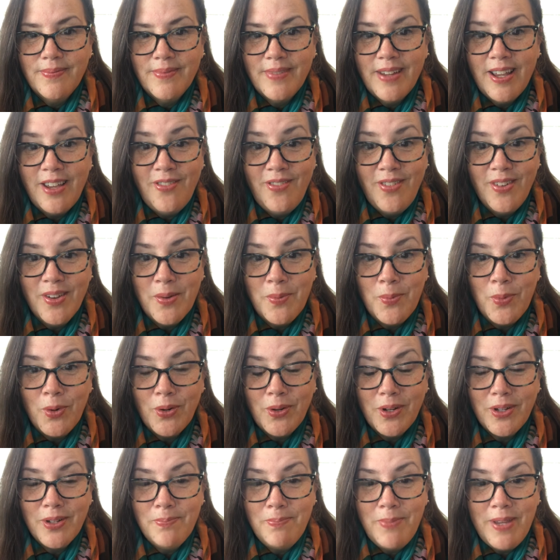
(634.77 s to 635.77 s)
I feel
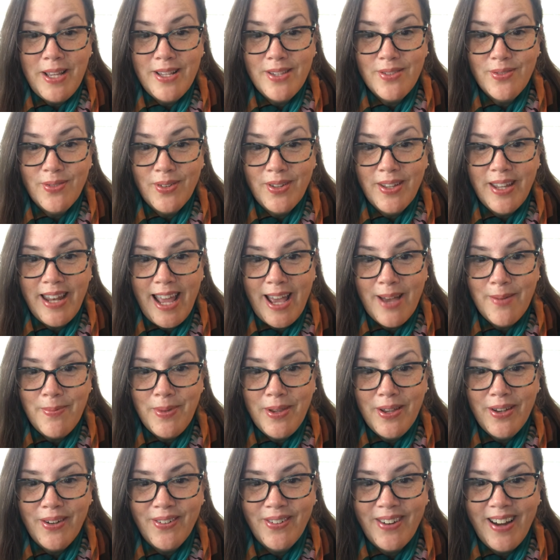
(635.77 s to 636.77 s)
more peaceful and
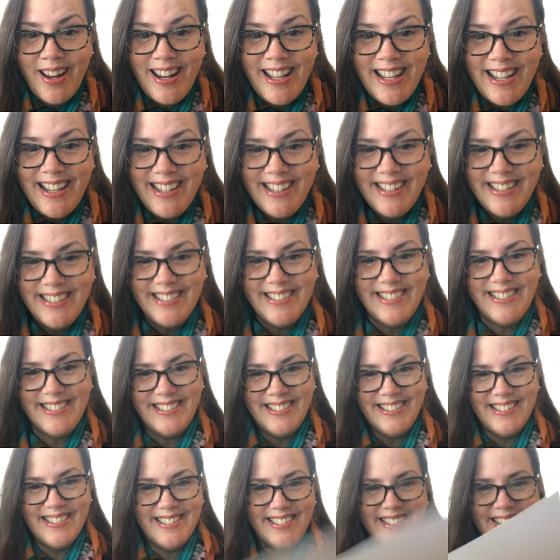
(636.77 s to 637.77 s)
happy already.
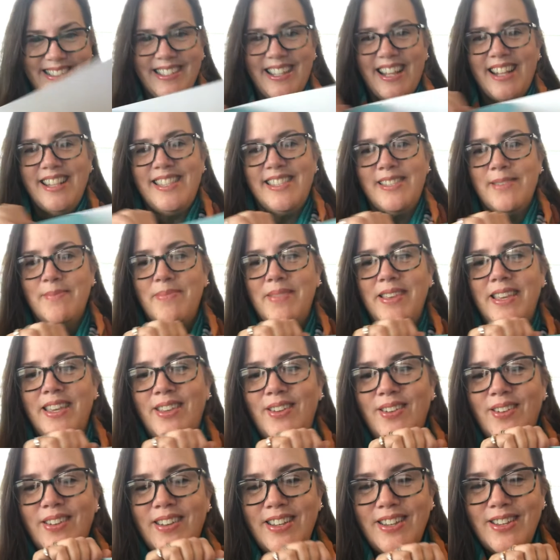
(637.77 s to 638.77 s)
That's something
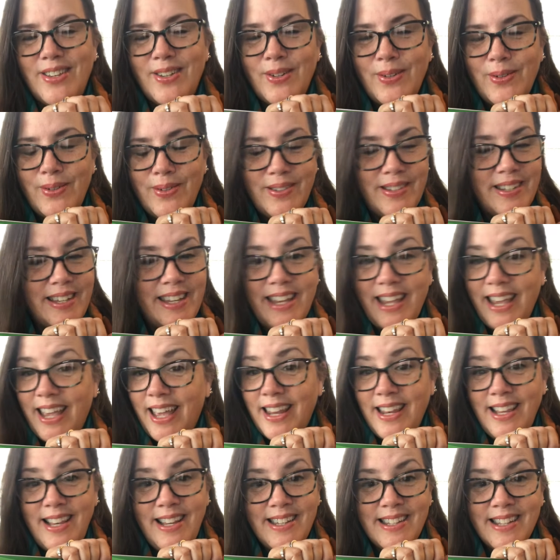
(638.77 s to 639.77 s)
you can do
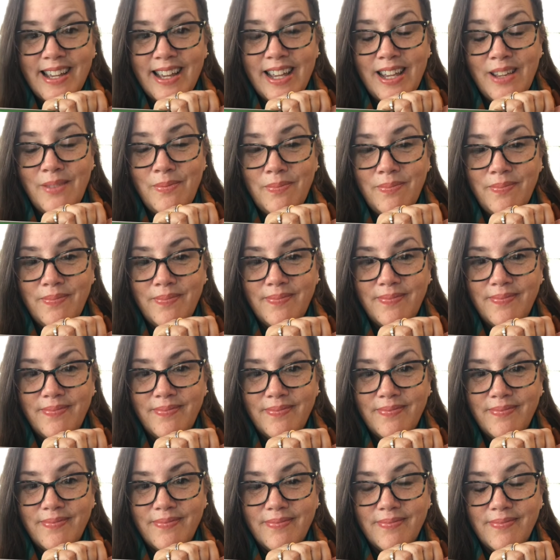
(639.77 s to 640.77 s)
anytime,
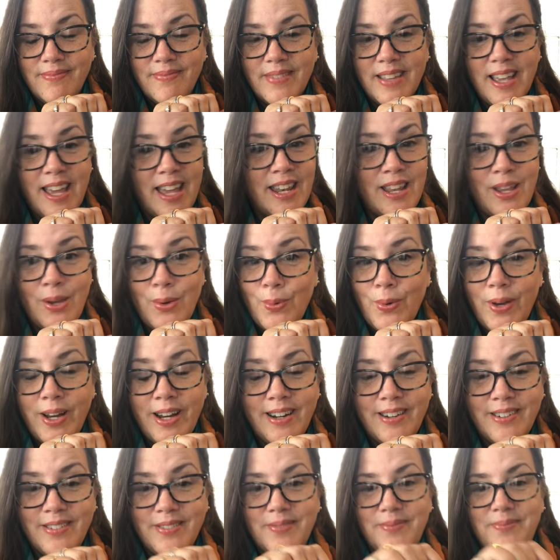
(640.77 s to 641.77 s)

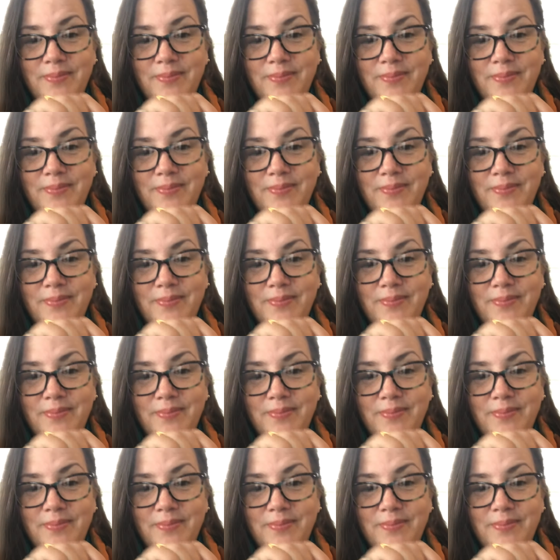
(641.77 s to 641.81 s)
anywhere.